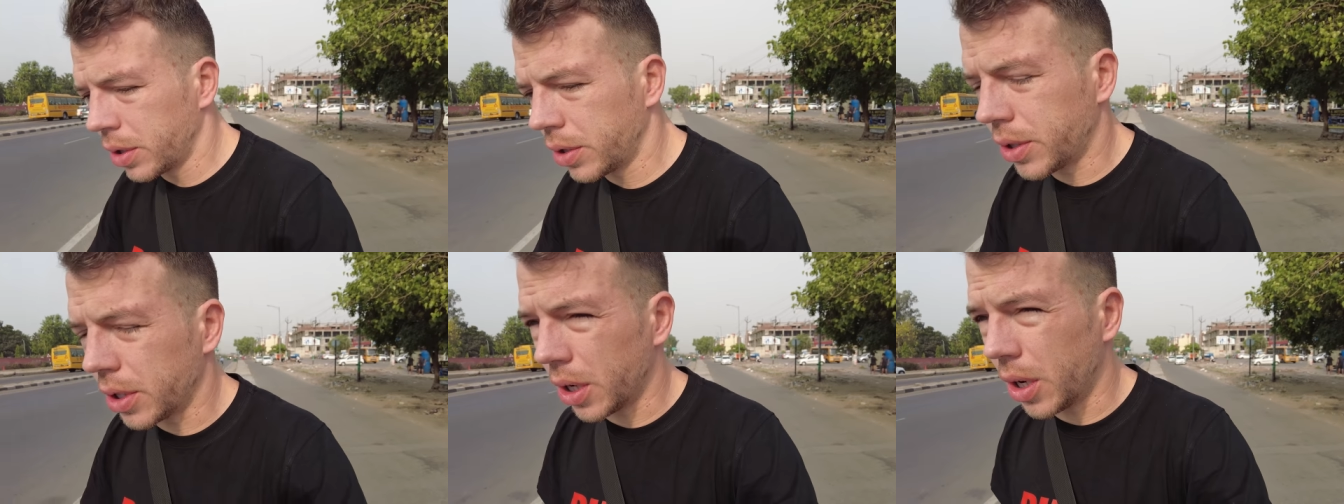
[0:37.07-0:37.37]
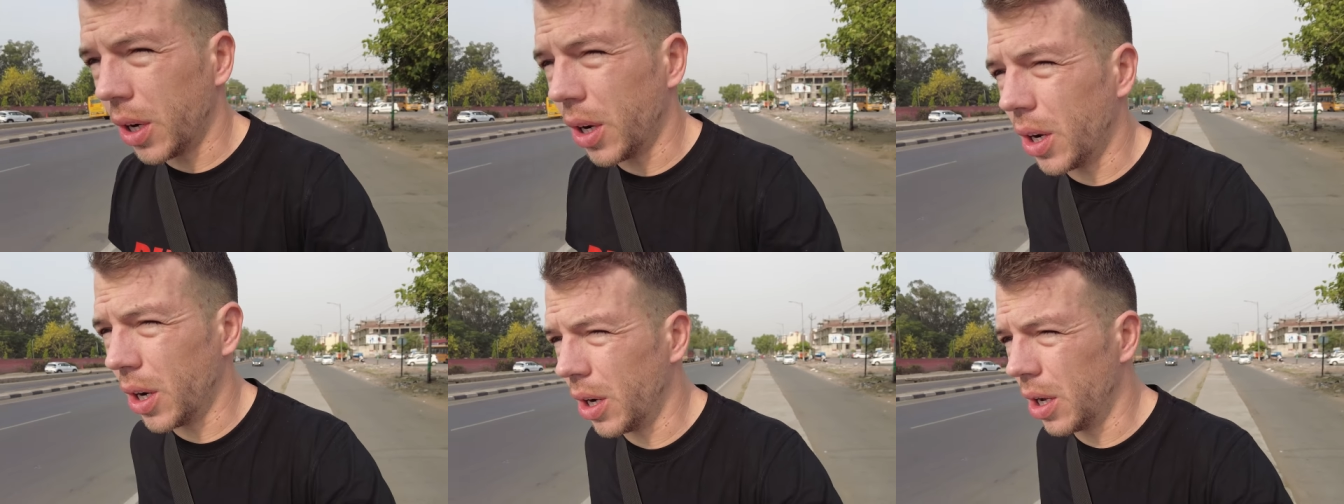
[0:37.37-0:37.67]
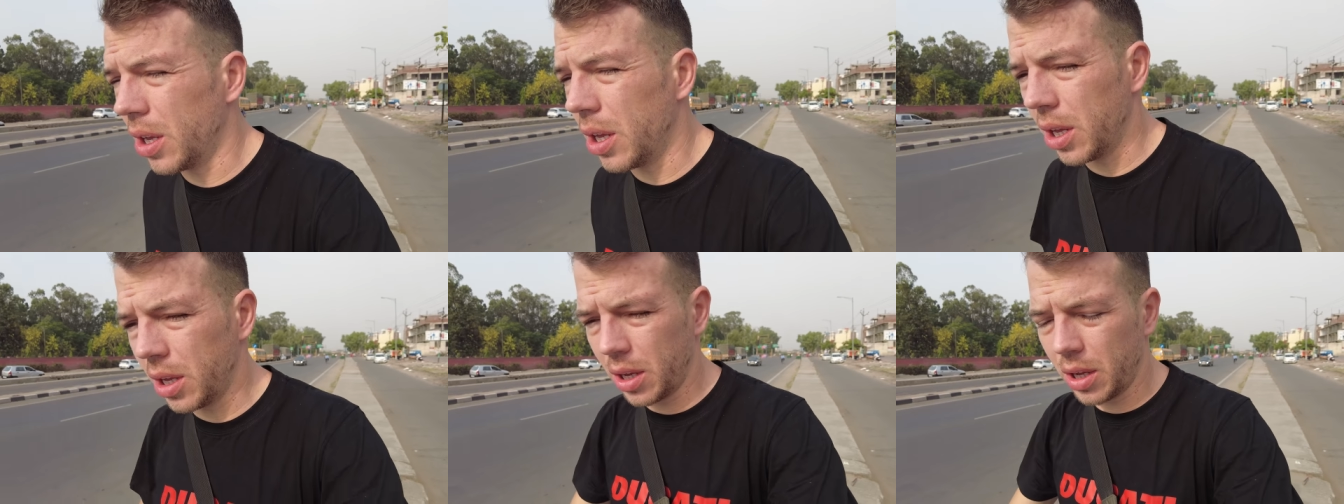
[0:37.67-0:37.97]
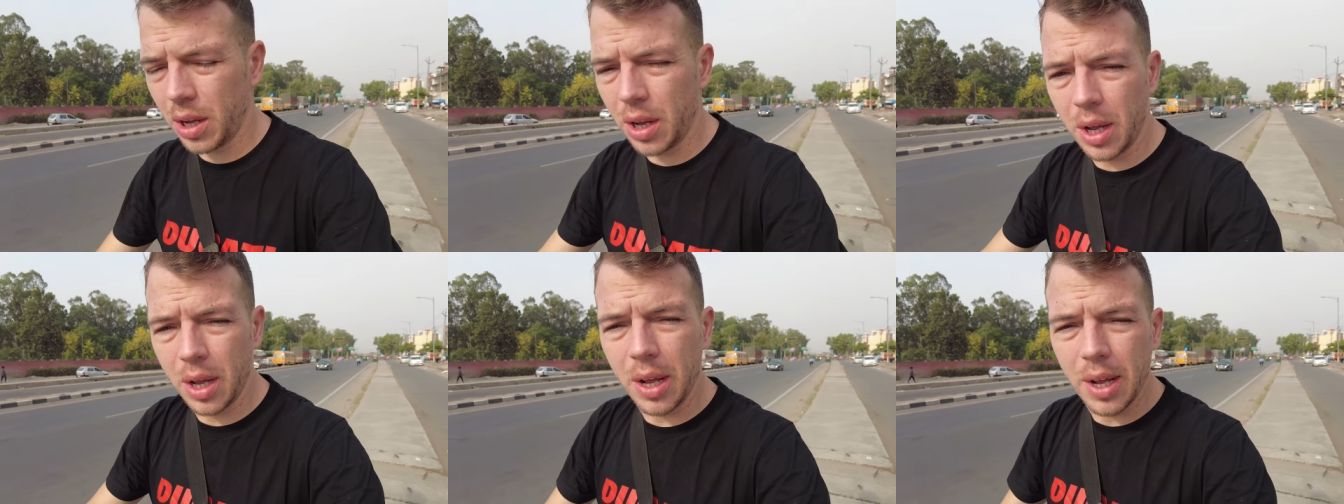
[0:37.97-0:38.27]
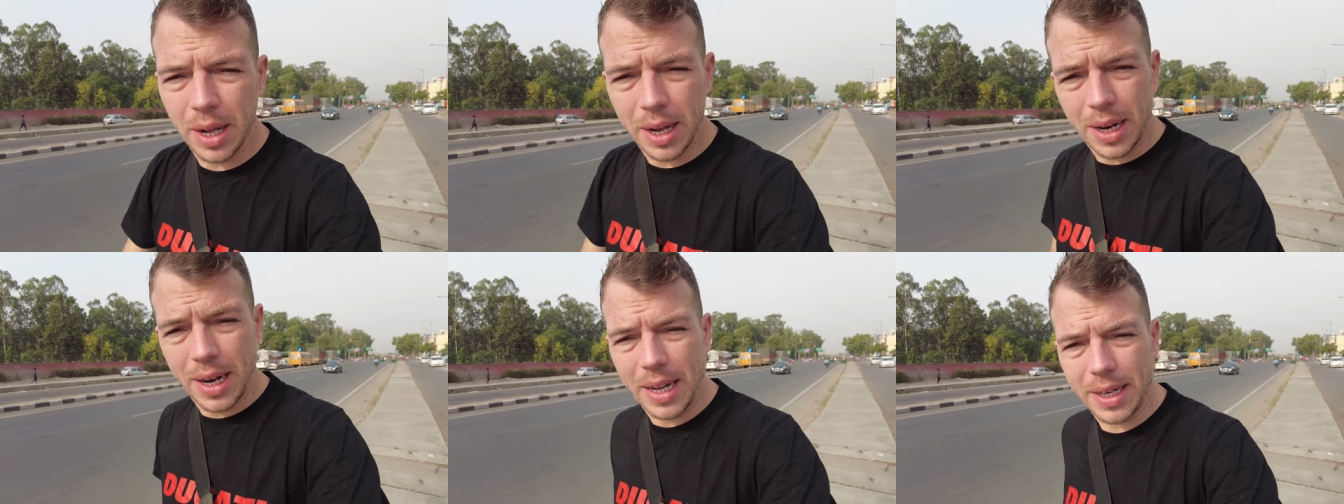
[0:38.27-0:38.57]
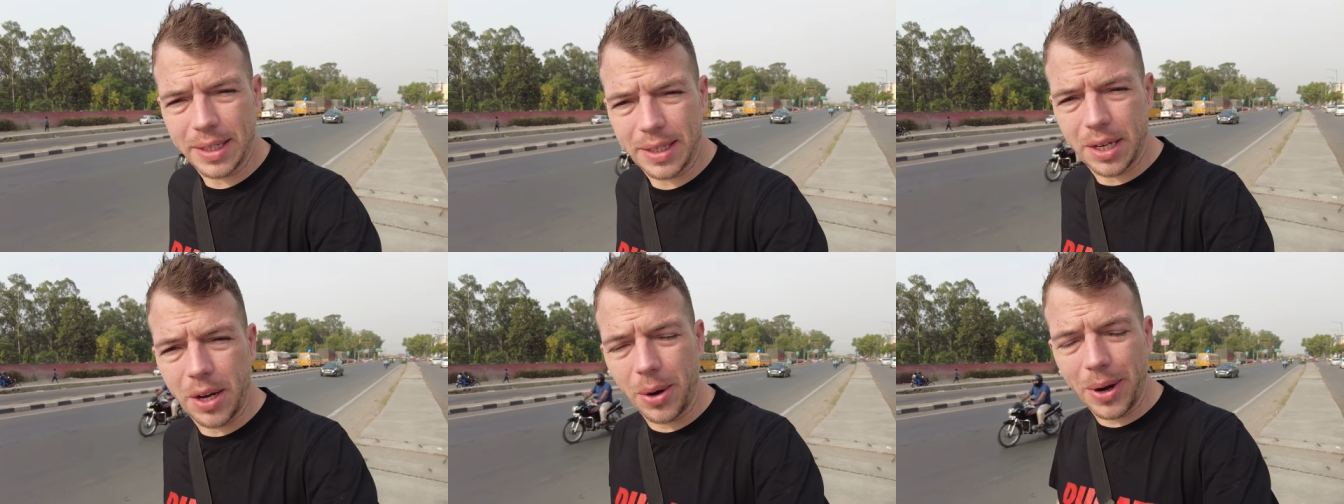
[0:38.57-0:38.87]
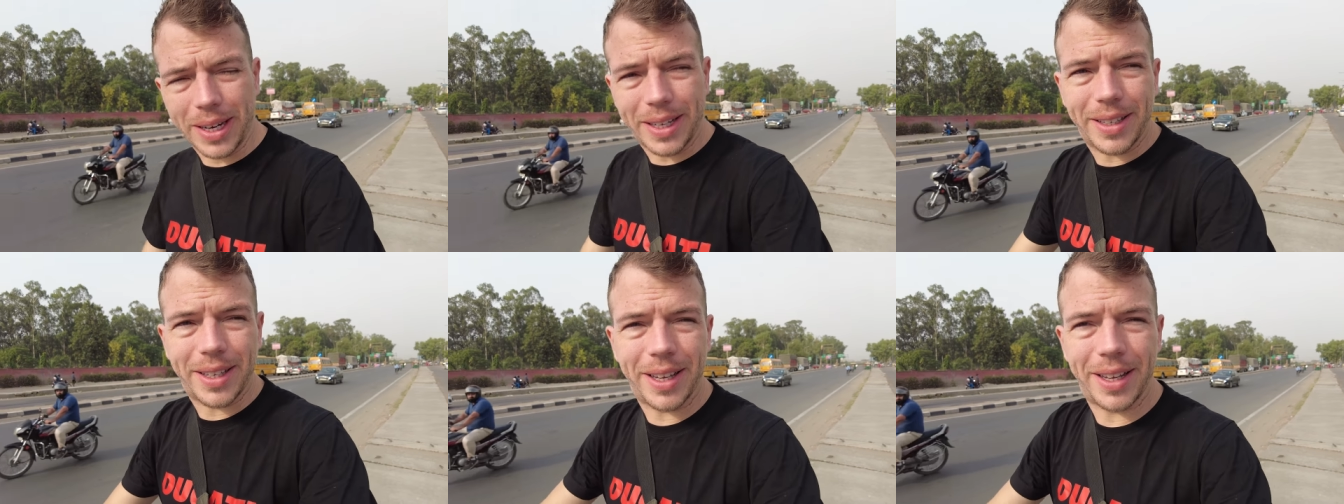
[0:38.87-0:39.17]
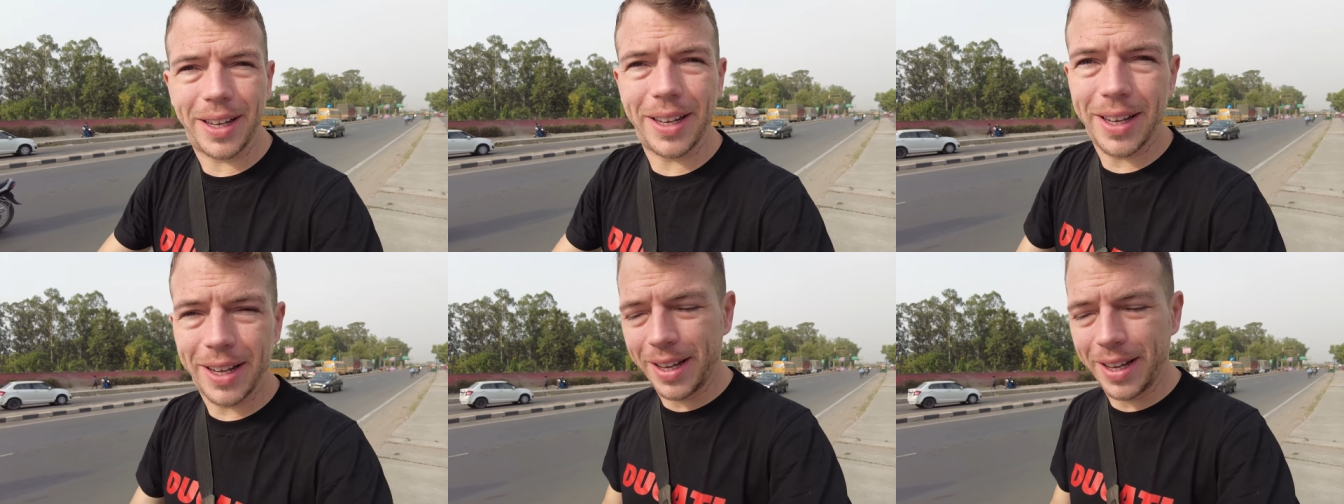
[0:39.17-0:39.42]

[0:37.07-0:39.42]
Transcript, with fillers: so let's do it